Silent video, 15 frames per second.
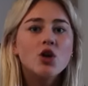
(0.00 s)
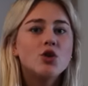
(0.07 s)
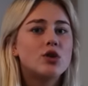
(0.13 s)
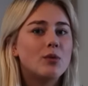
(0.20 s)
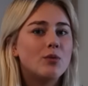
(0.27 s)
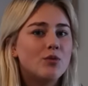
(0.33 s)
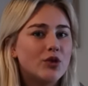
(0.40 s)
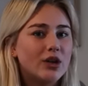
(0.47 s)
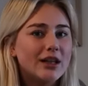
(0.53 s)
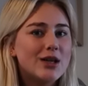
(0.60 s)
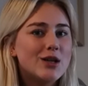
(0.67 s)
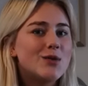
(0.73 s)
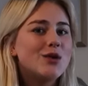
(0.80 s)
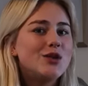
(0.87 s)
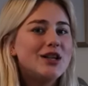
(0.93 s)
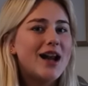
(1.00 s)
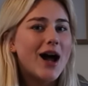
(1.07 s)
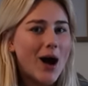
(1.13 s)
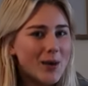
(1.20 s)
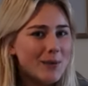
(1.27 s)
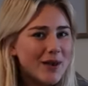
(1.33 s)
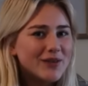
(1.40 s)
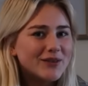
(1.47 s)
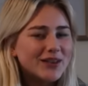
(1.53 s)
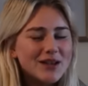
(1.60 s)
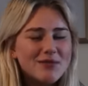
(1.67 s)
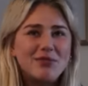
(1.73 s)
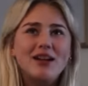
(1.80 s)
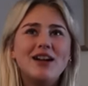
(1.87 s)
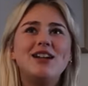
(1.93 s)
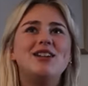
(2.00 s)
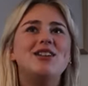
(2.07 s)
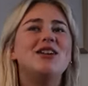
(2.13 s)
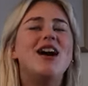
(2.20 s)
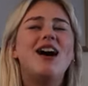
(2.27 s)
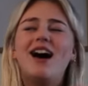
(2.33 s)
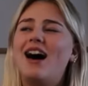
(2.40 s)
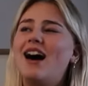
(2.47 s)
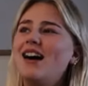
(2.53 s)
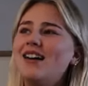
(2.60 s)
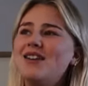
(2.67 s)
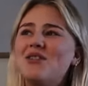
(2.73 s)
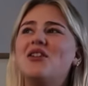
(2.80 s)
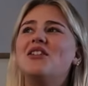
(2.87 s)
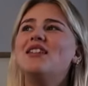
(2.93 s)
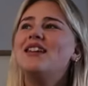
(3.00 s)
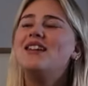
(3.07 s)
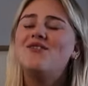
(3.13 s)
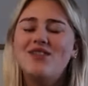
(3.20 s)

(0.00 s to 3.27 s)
So I'm really switching it up and really bringing you a high quality